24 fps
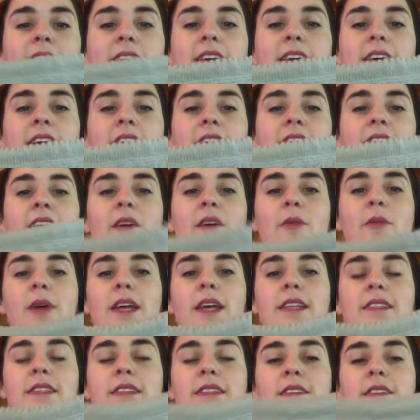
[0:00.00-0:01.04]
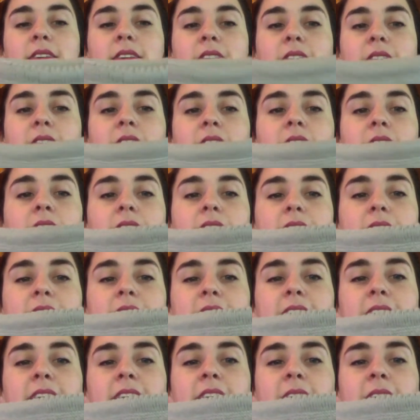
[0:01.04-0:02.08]
I can't wait to
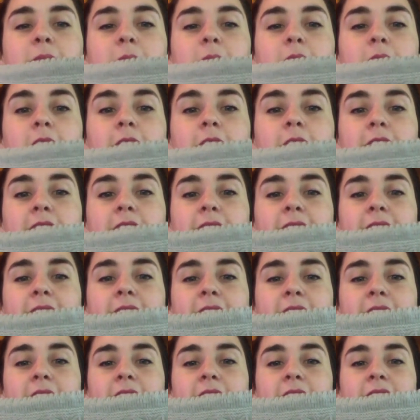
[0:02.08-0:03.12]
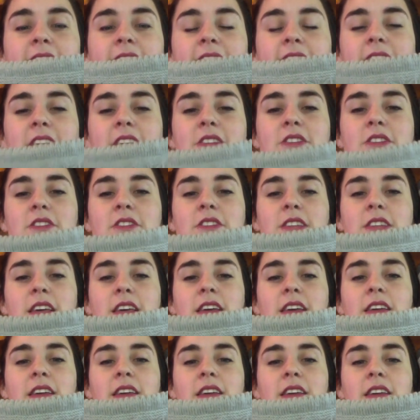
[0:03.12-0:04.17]
see what it looks like in the colours that they're choosing.
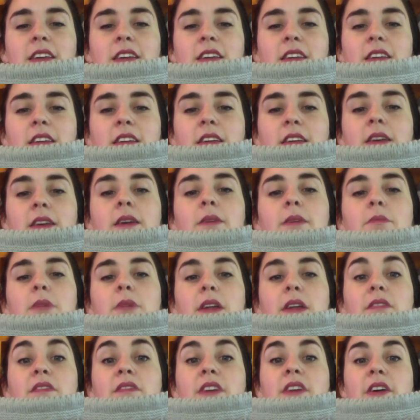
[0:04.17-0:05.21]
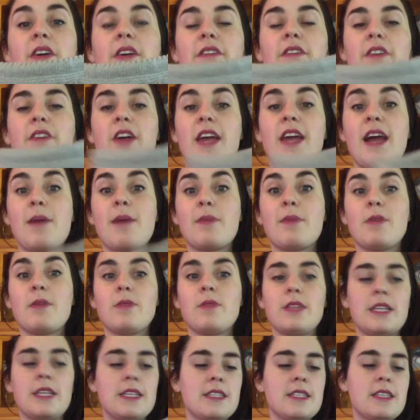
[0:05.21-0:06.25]
But I'm very, very happy
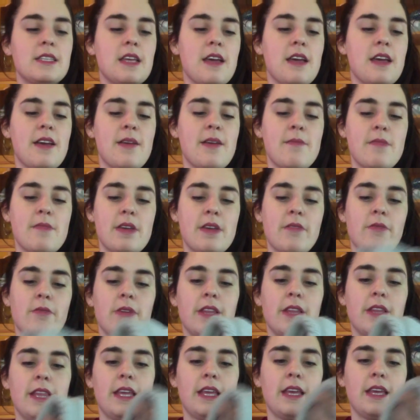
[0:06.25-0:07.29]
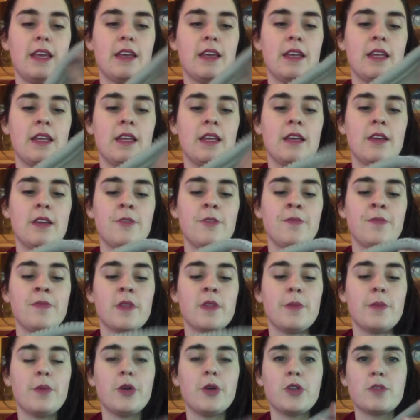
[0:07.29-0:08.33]
with this. It really
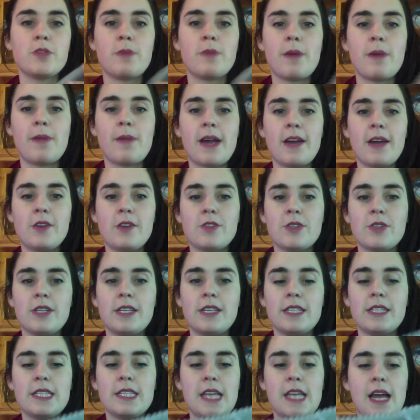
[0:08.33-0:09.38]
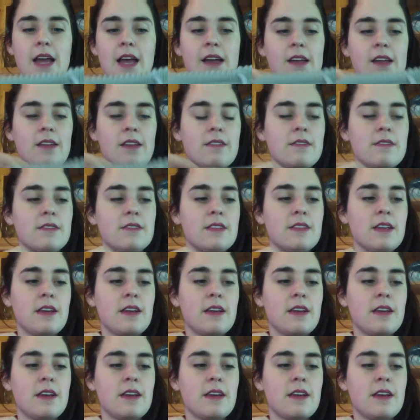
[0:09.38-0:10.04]
pushed my boundaries, and